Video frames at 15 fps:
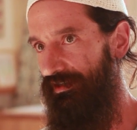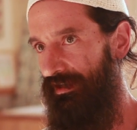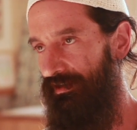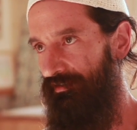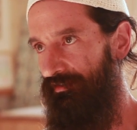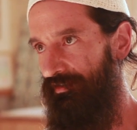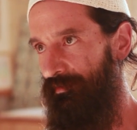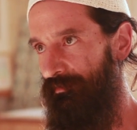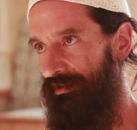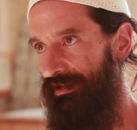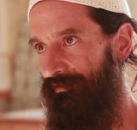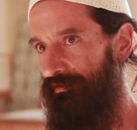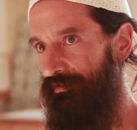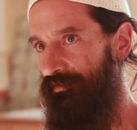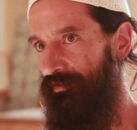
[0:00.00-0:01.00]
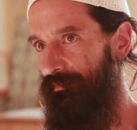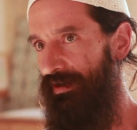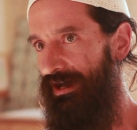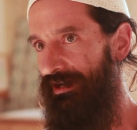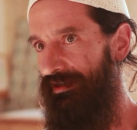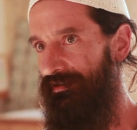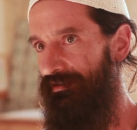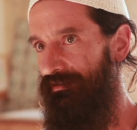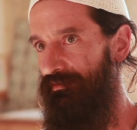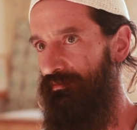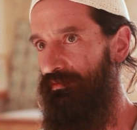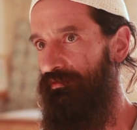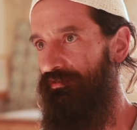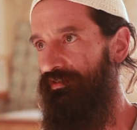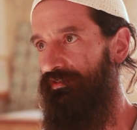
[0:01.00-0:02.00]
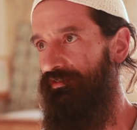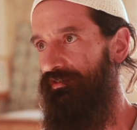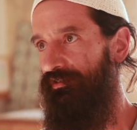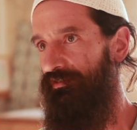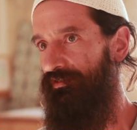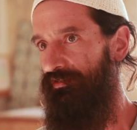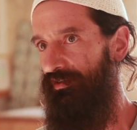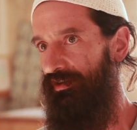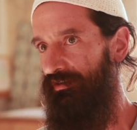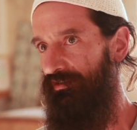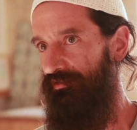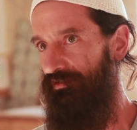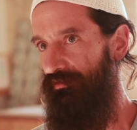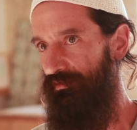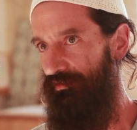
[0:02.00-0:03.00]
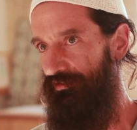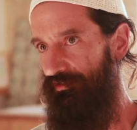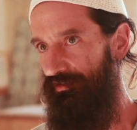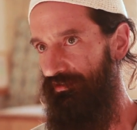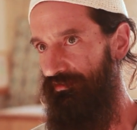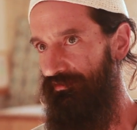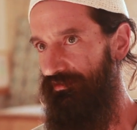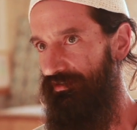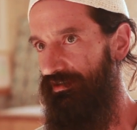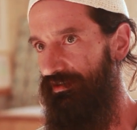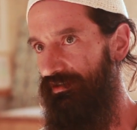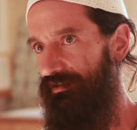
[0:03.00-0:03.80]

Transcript: And on some level, the body roots into desire to receive,